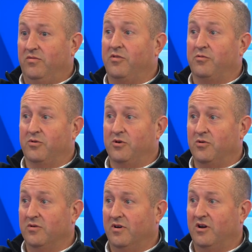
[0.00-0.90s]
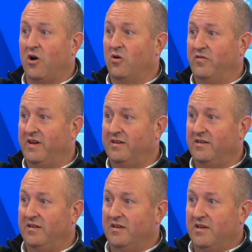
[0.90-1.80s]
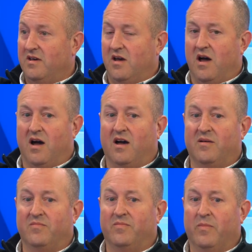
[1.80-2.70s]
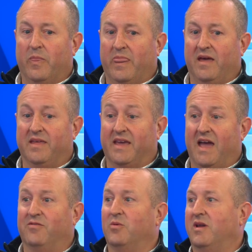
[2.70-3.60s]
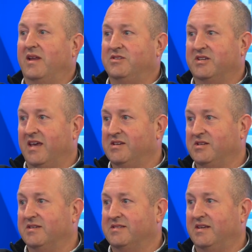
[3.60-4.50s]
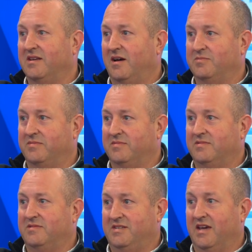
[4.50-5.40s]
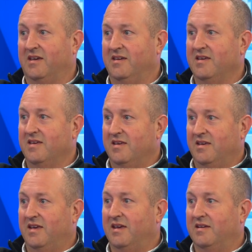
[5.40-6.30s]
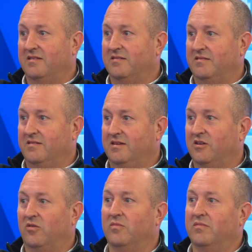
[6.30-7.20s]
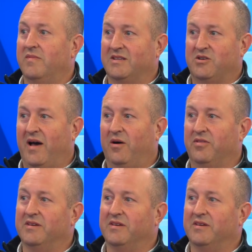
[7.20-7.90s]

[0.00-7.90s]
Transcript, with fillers: through COVID, um, I think everyone in education has seen an uptick in you know mental health,